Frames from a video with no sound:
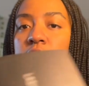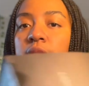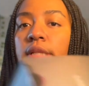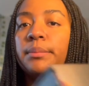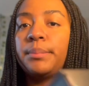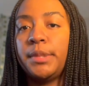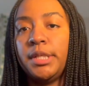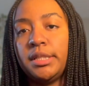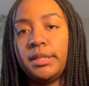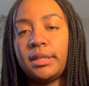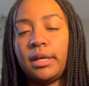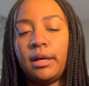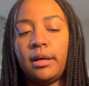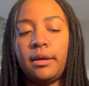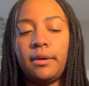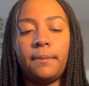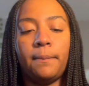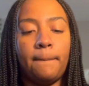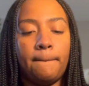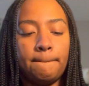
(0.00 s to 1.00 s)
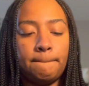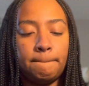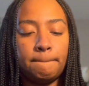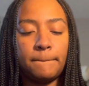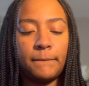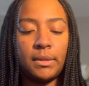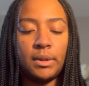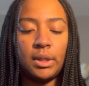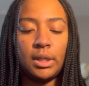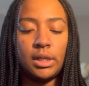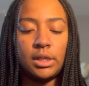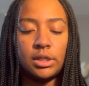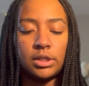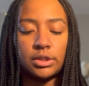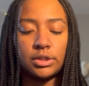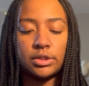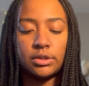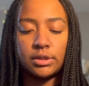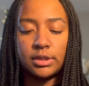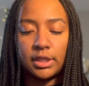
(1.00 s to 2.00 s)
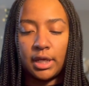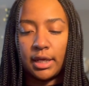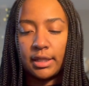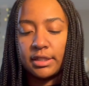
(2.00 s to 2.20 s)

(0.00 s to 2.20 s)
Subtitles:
the meantime. So yeah,